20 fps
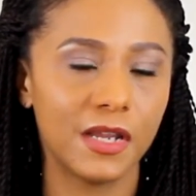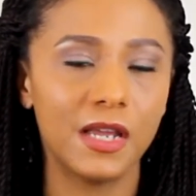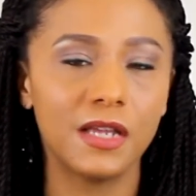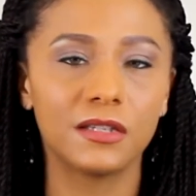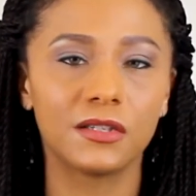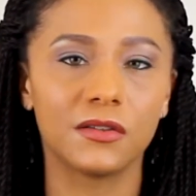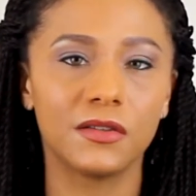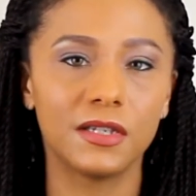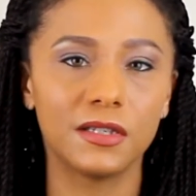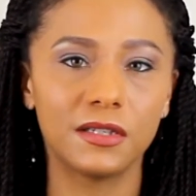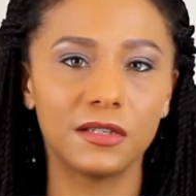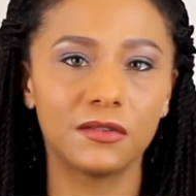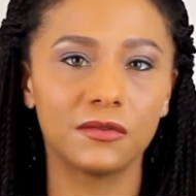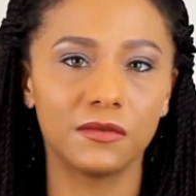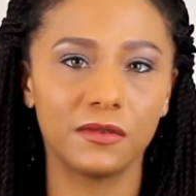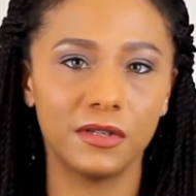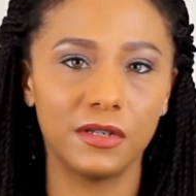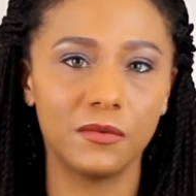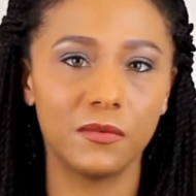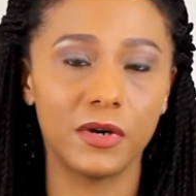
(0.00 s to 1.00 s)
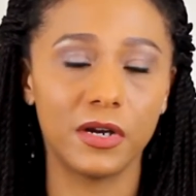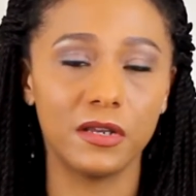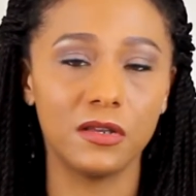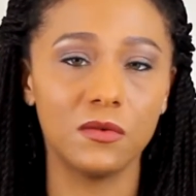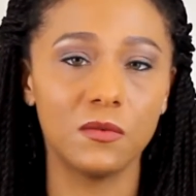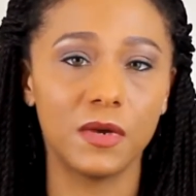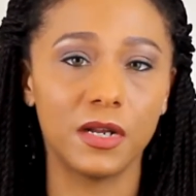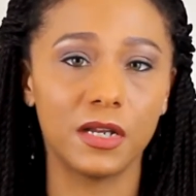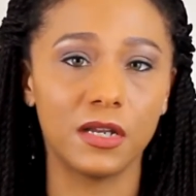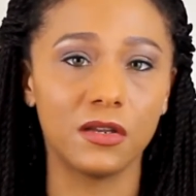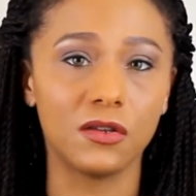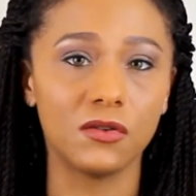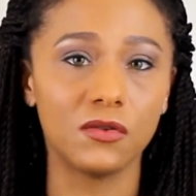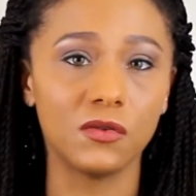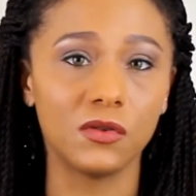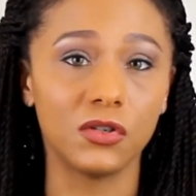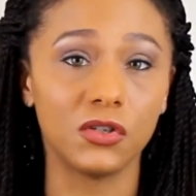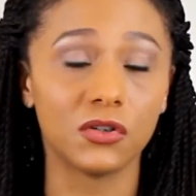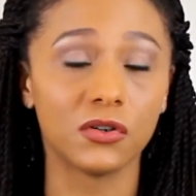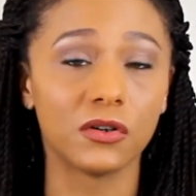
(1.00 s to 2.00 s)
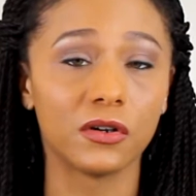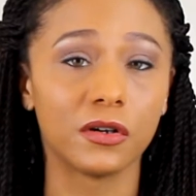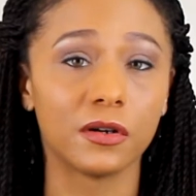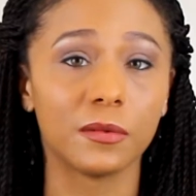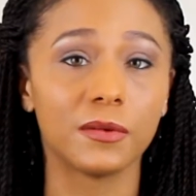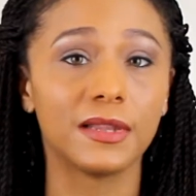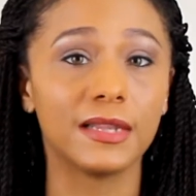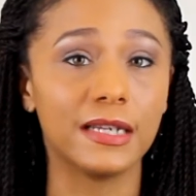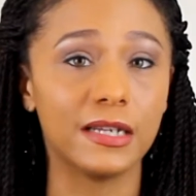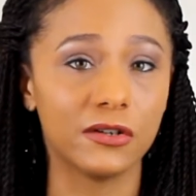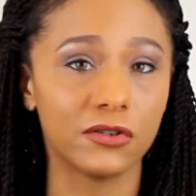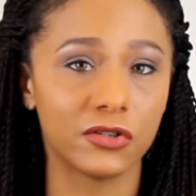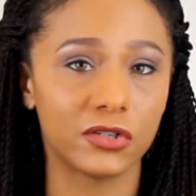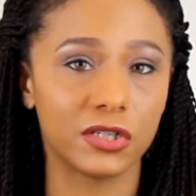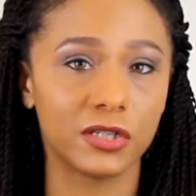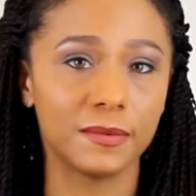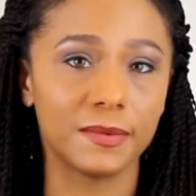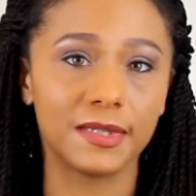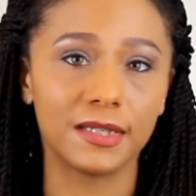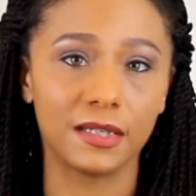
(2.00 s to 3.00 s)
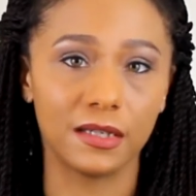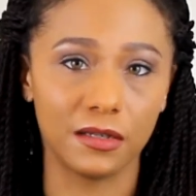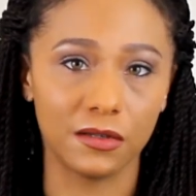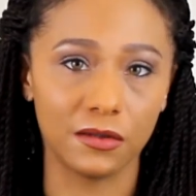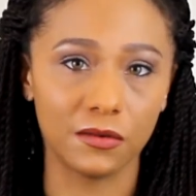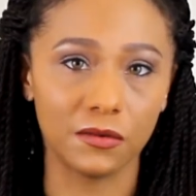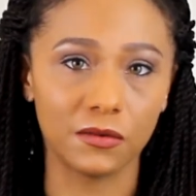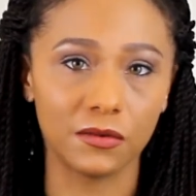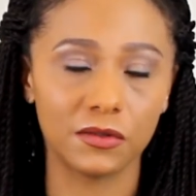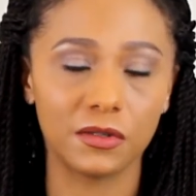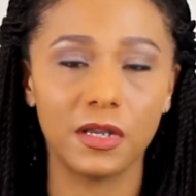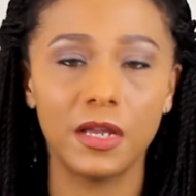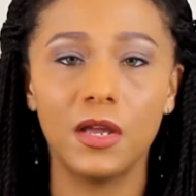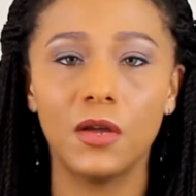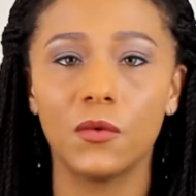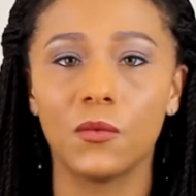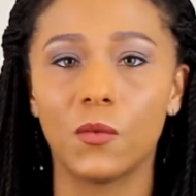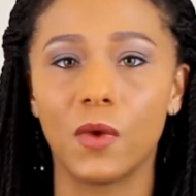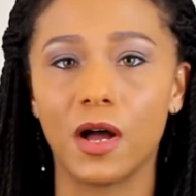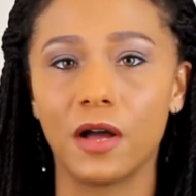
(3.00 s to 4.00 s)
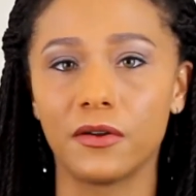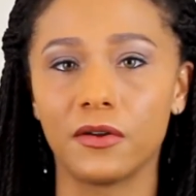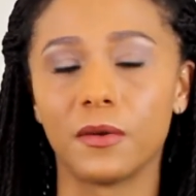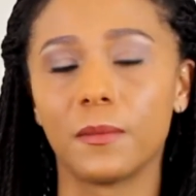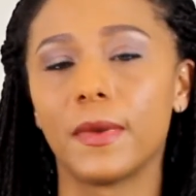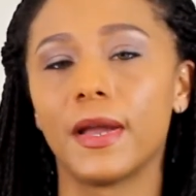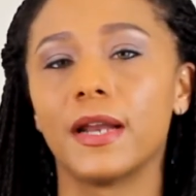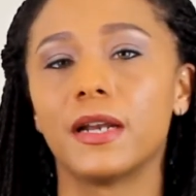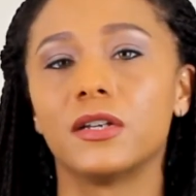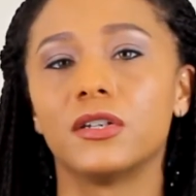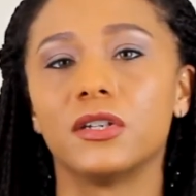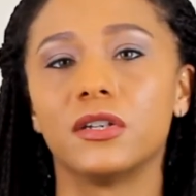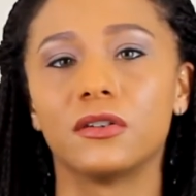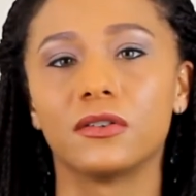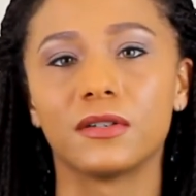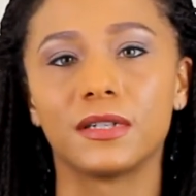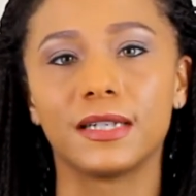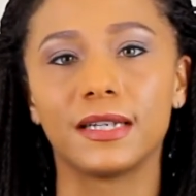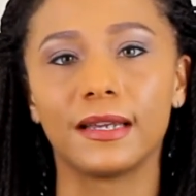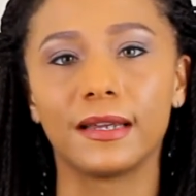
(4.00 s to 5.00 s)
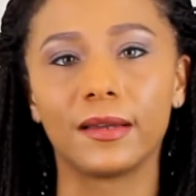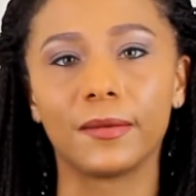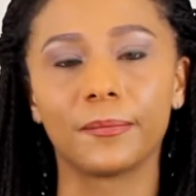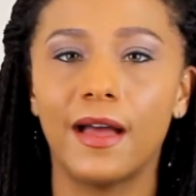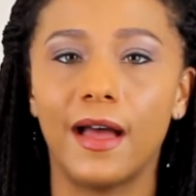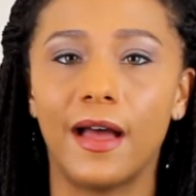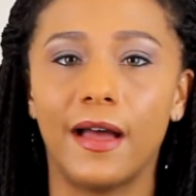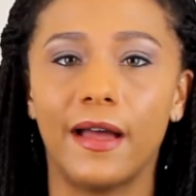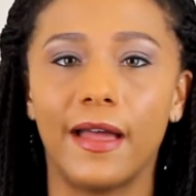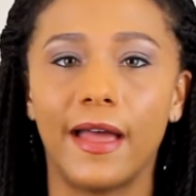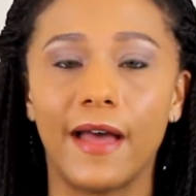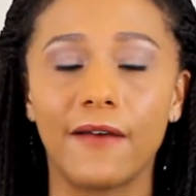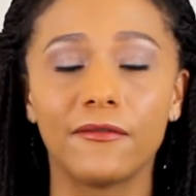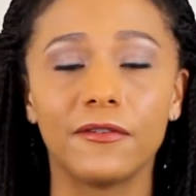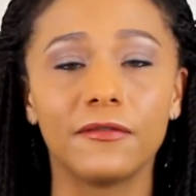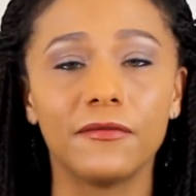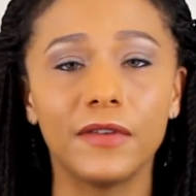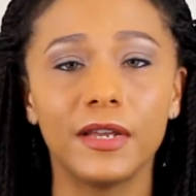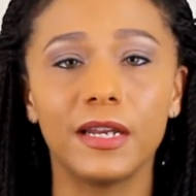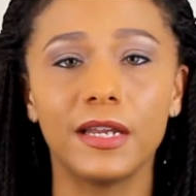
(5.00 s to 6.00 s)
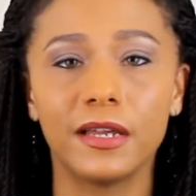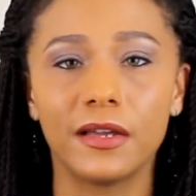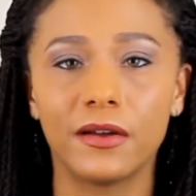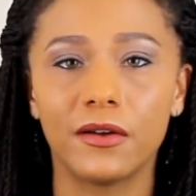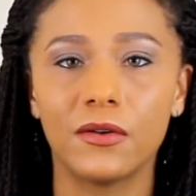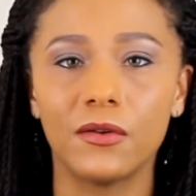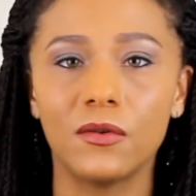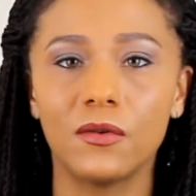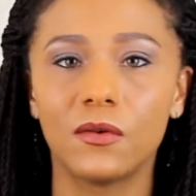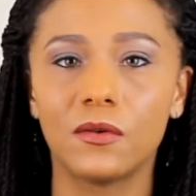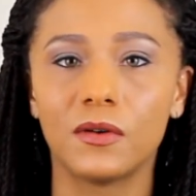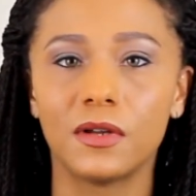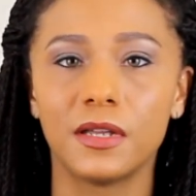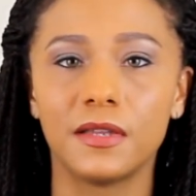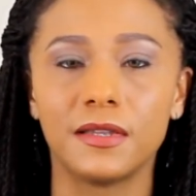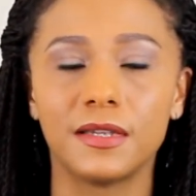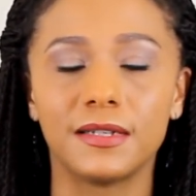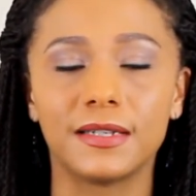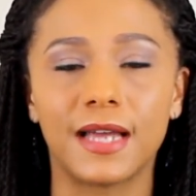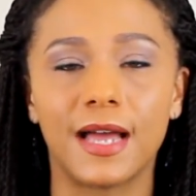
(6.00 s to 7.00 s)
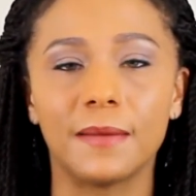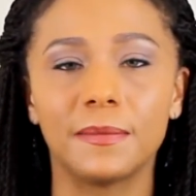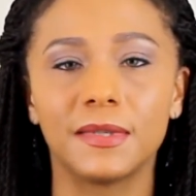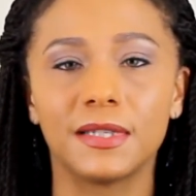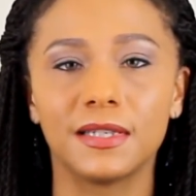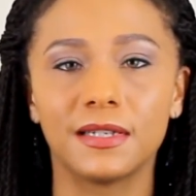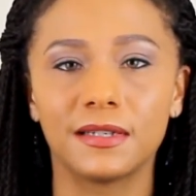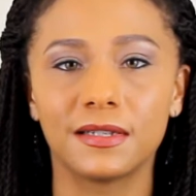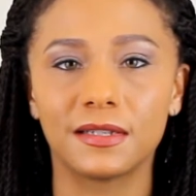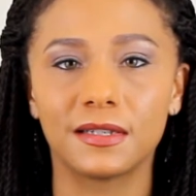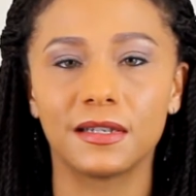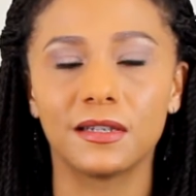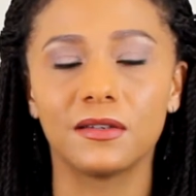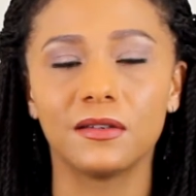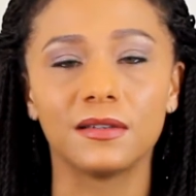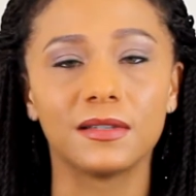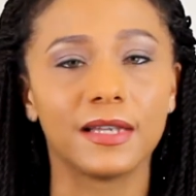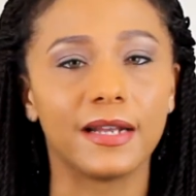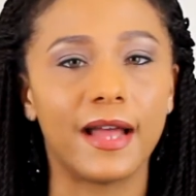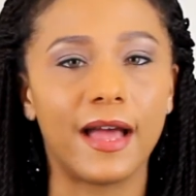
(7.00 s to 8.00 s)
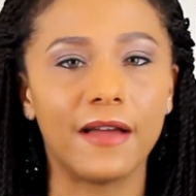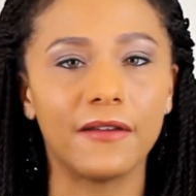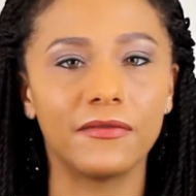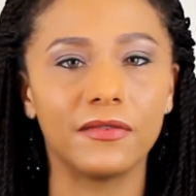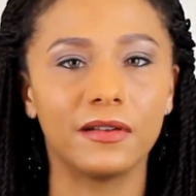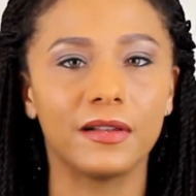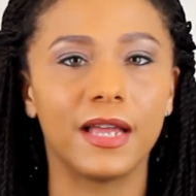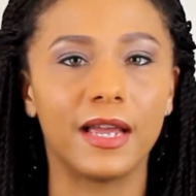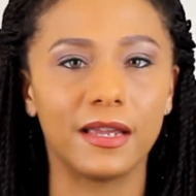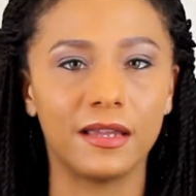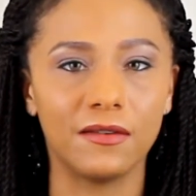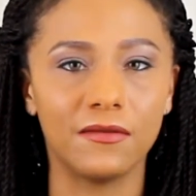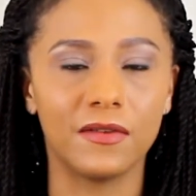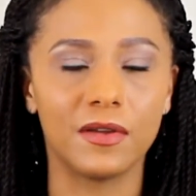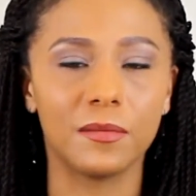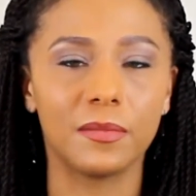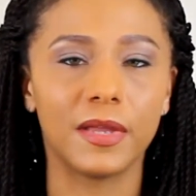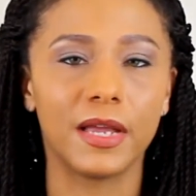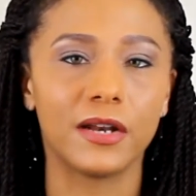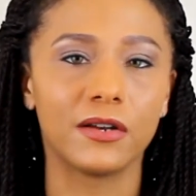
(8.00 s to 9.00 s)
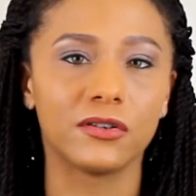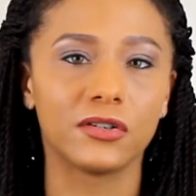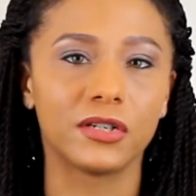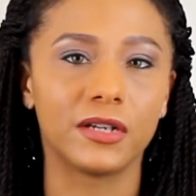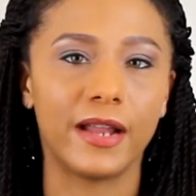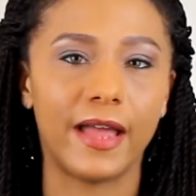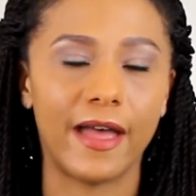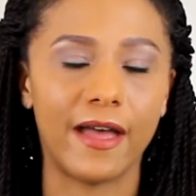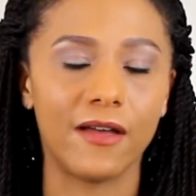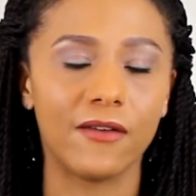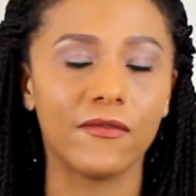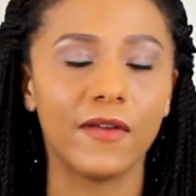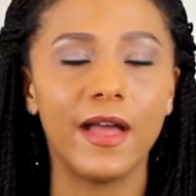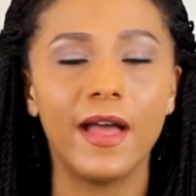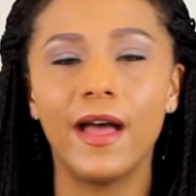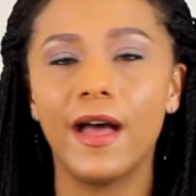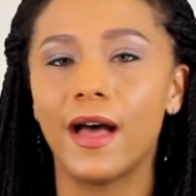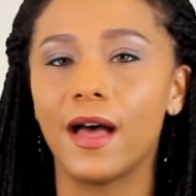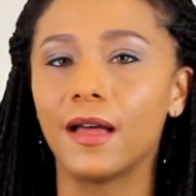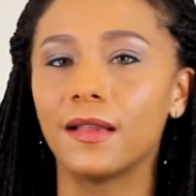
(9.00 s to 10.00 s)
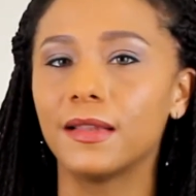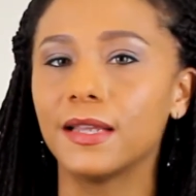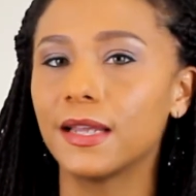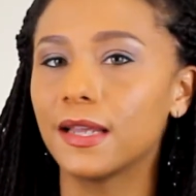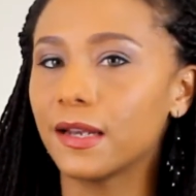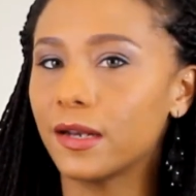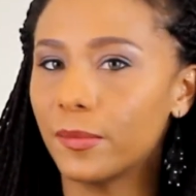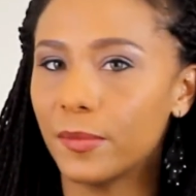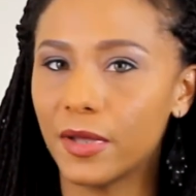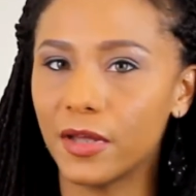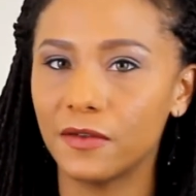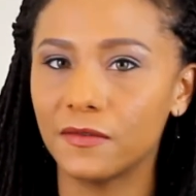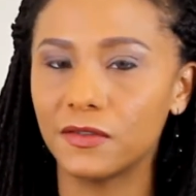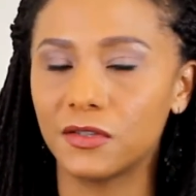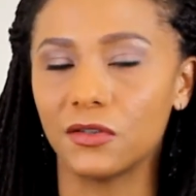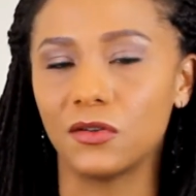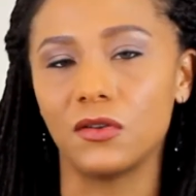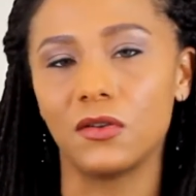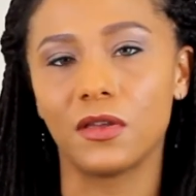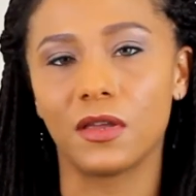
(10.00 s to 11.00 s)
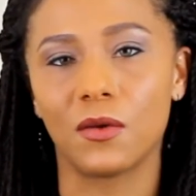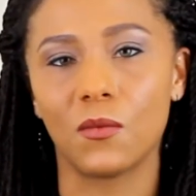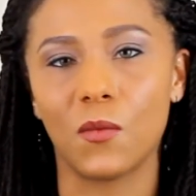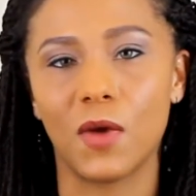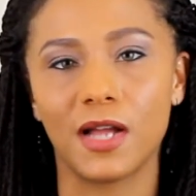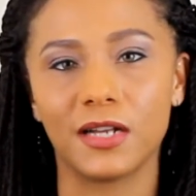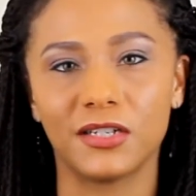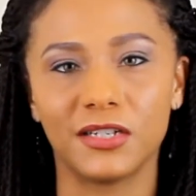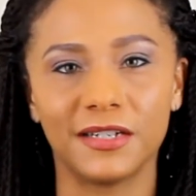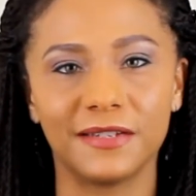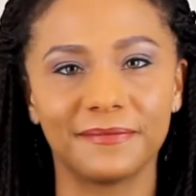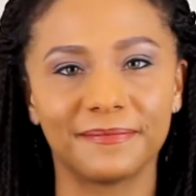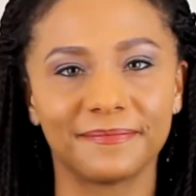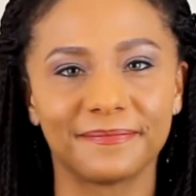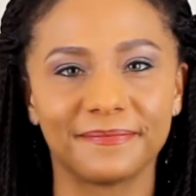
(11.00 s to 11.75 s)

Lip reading: So this is really where you want to use your leadership skills while you're managing your team. I have a video on the top 6 skills that I feel like event planners should have. I'll link it above so you can watch it.